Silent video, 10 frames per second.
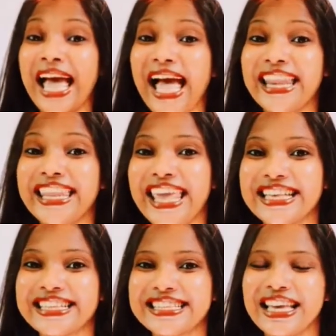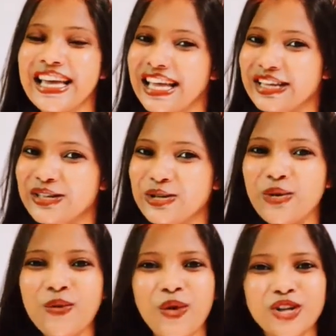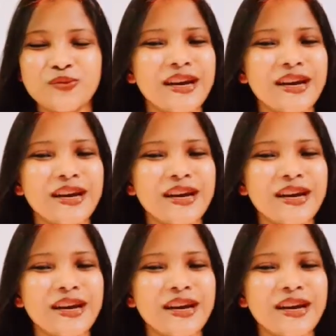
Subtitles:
And yes, do watch